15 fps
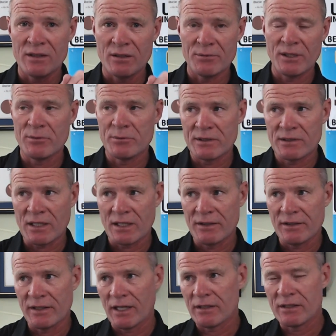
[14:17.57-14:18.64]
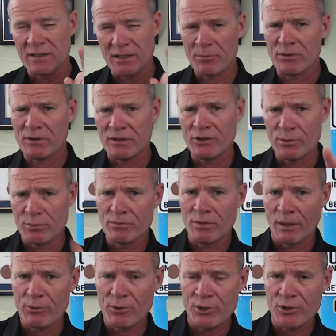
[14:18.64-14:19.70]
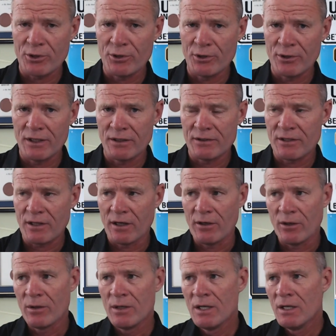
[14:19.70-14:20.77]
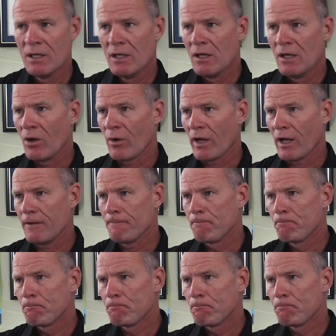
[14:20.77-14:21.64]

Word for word: They'll be able to tell you that, because I'm pretty sure you're in Ontario. Okay.